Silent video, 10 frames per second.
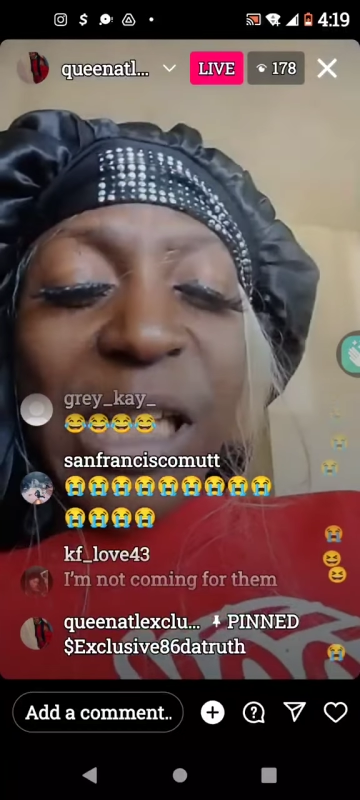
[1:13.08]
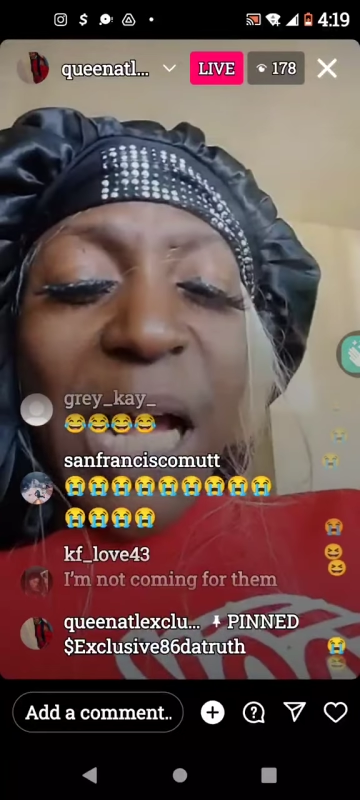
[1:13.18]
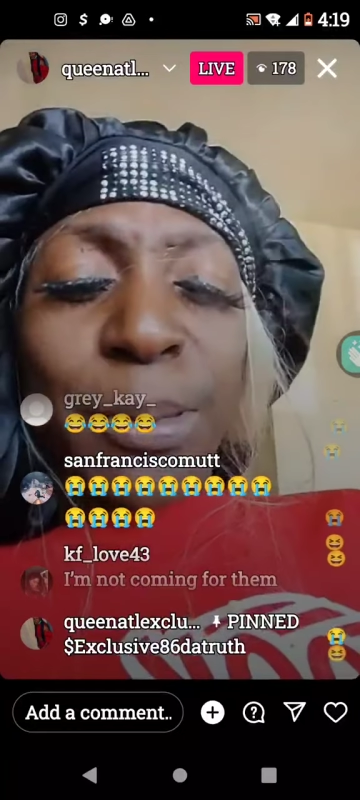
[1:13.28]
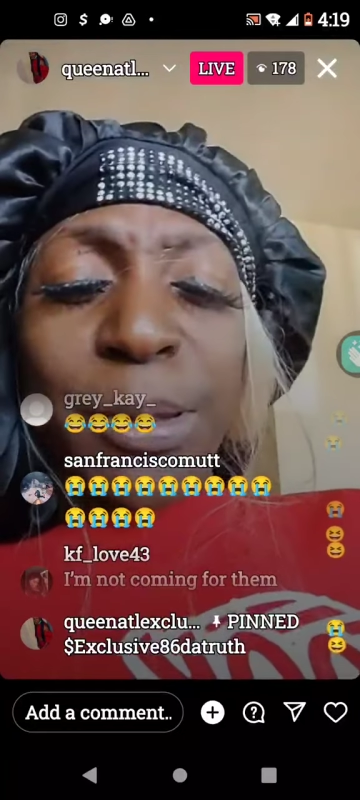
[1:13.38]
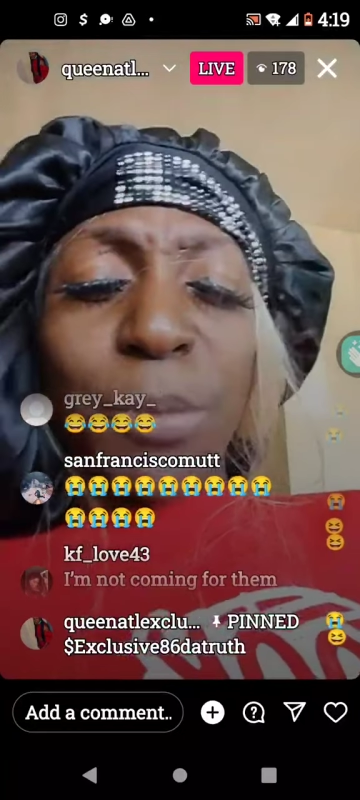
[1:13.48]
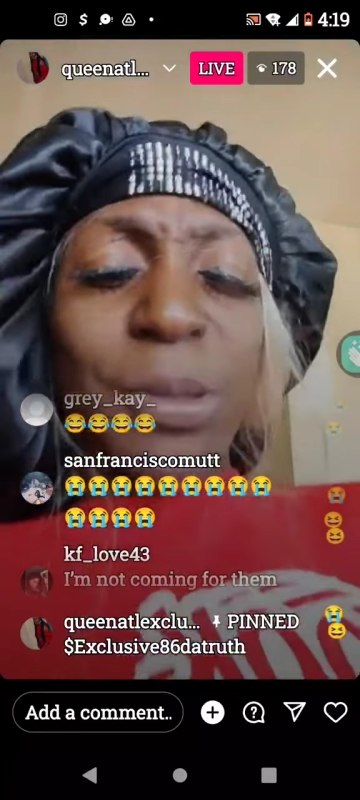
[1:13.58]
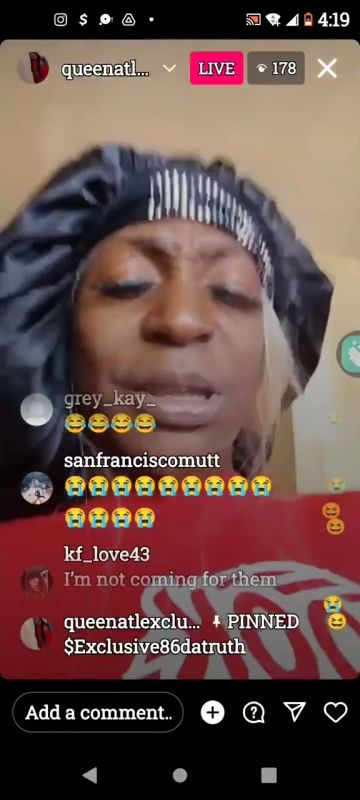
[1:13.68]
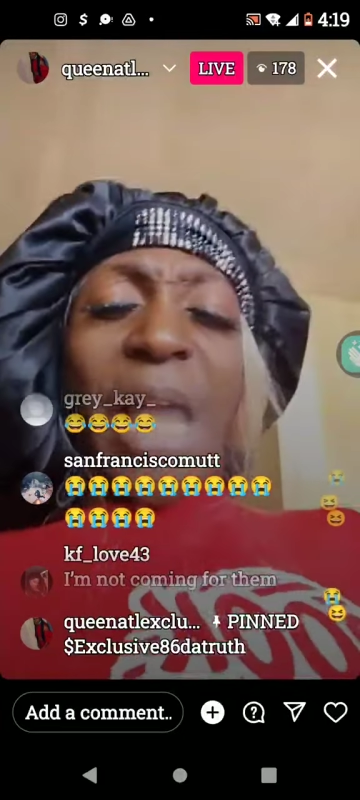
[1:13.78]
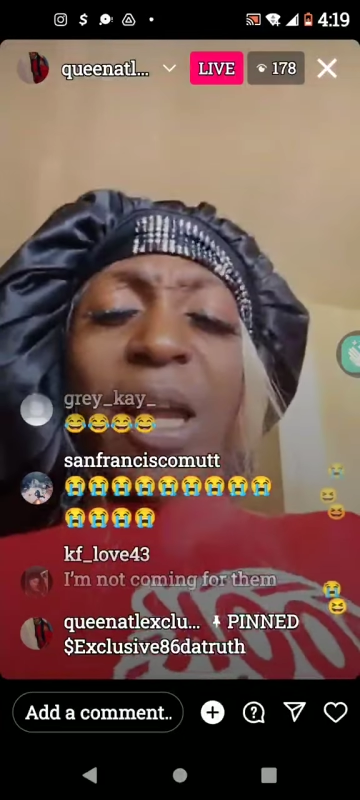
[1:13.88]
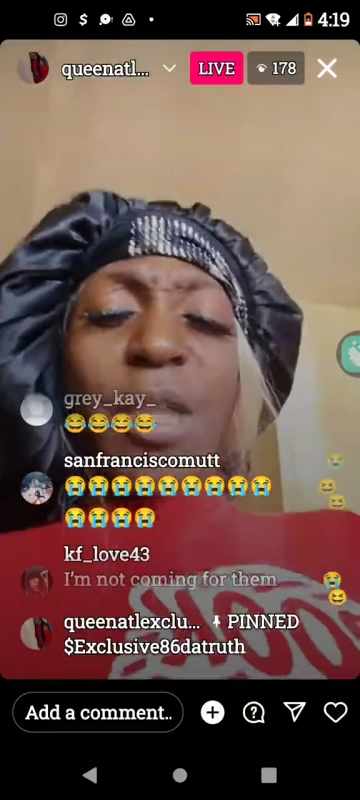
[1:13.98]
I'm so
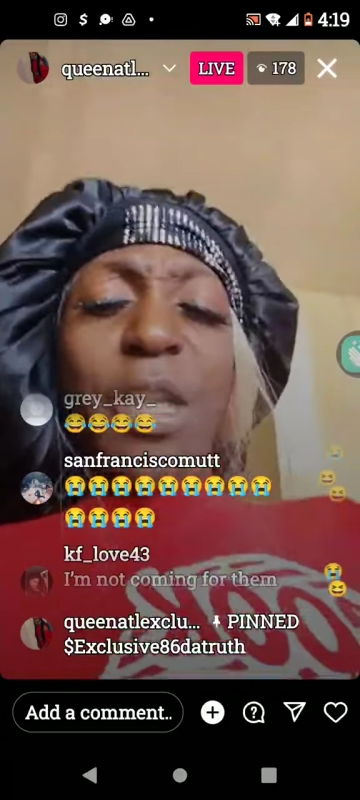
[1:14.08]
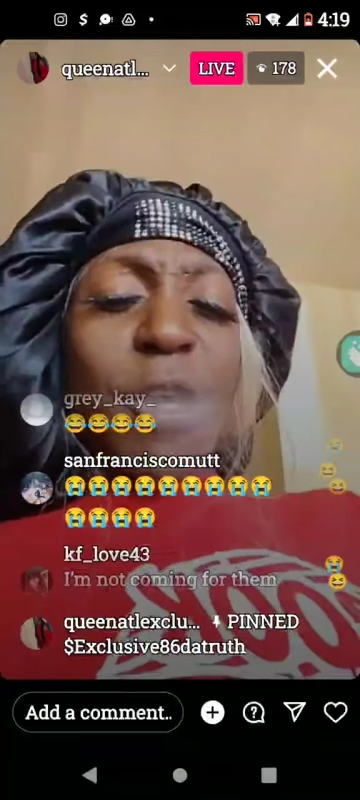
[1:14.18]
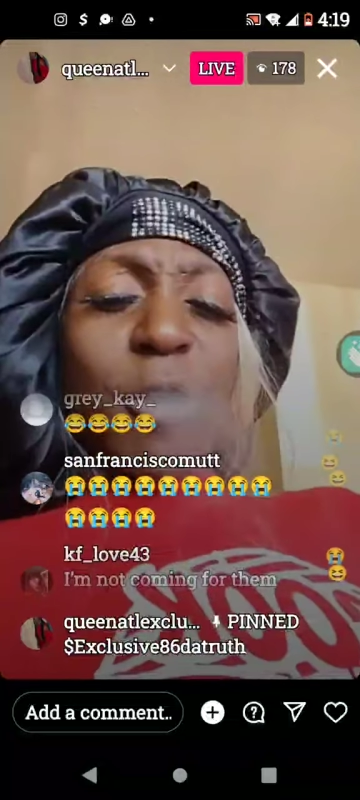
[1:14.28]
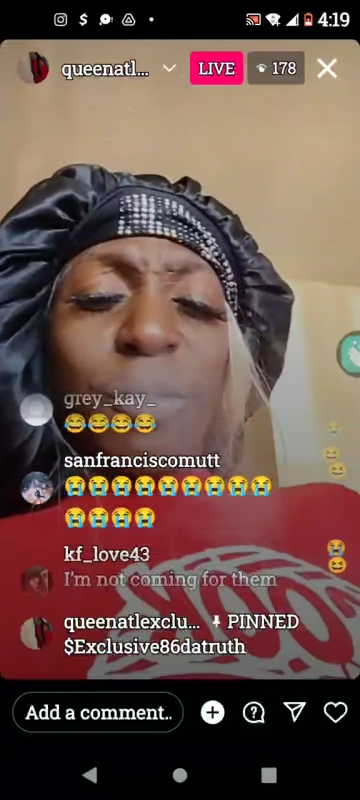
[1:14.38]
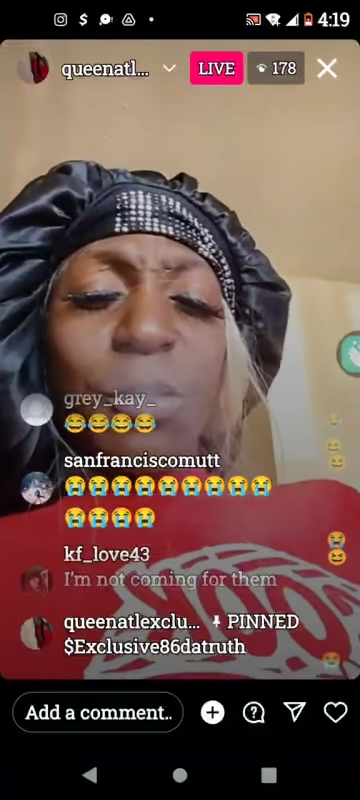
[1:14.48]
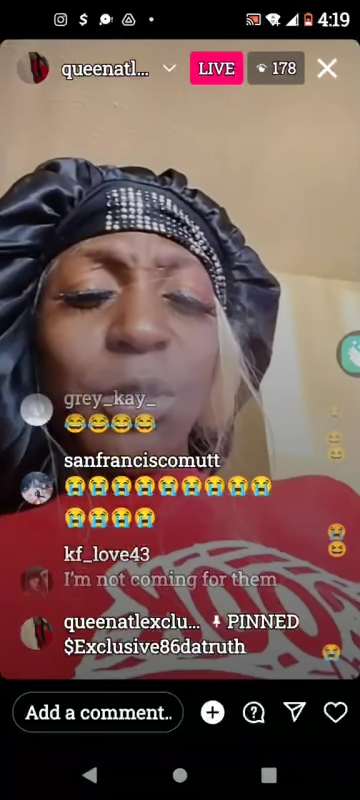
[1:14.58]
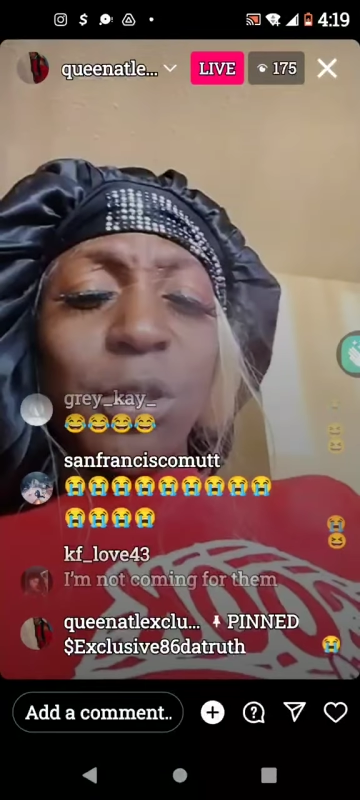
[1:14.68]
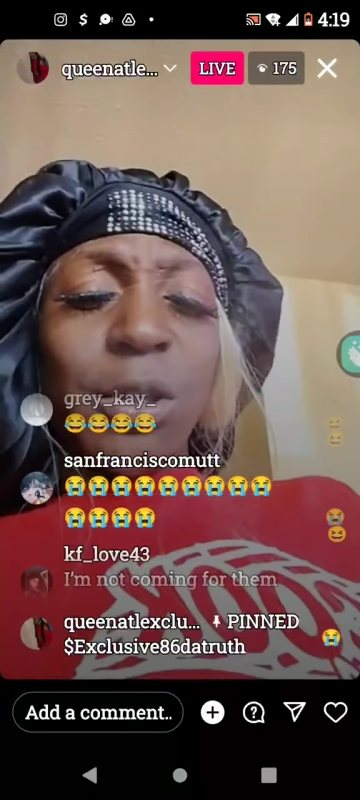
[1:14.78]
sick of you.